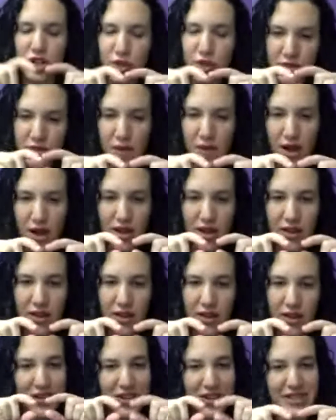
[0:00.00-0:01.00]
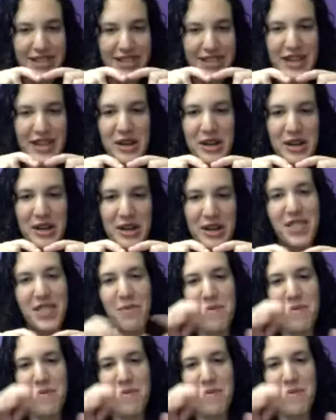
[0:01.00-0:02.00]
too small and you couldn't see them
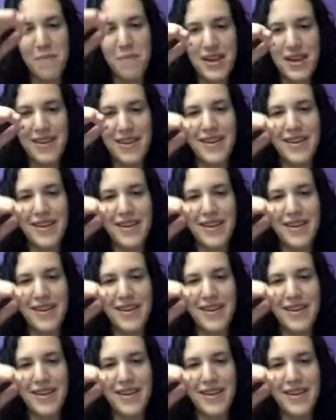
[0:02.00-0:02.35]
and then we made them